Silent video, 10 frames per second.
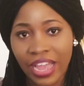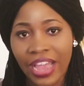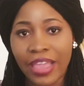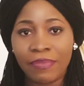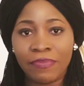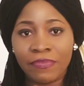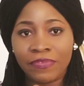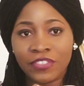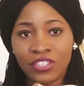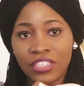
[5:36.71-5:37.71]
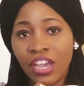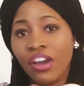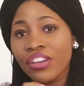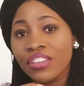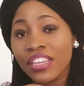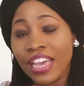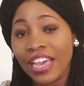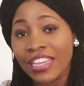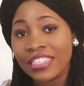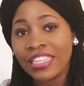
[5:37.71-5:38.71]
I am to tell you
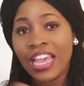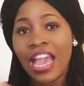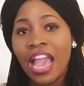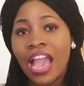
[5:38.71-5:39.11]
guys,